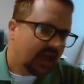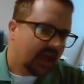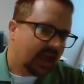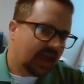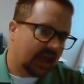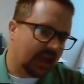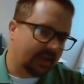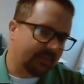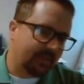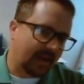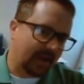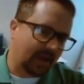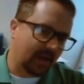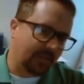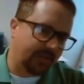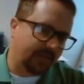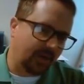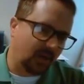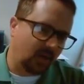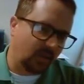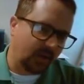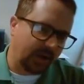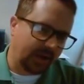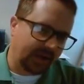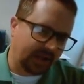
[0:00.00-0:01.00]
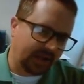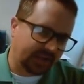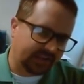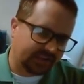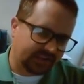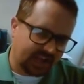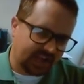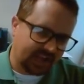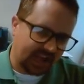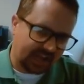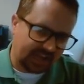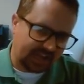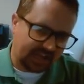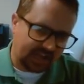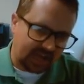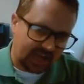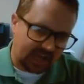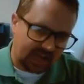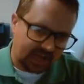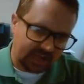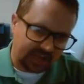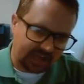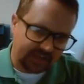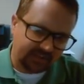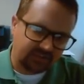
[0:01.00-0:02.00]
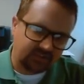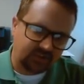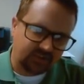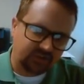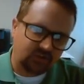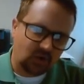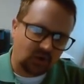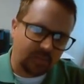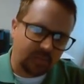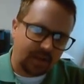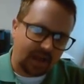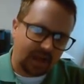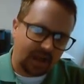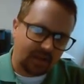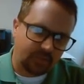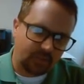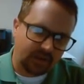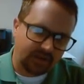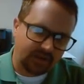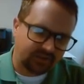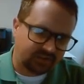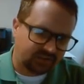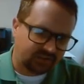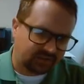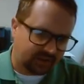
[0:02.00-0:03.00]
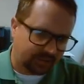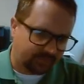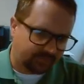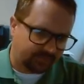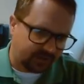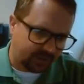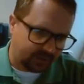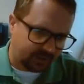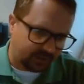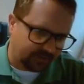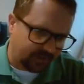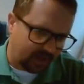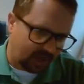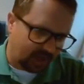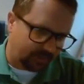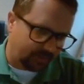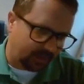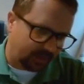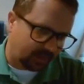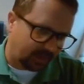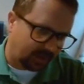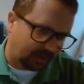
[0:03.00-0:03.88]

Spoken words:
Hematopoietic cytokines control pathways of stem cell development,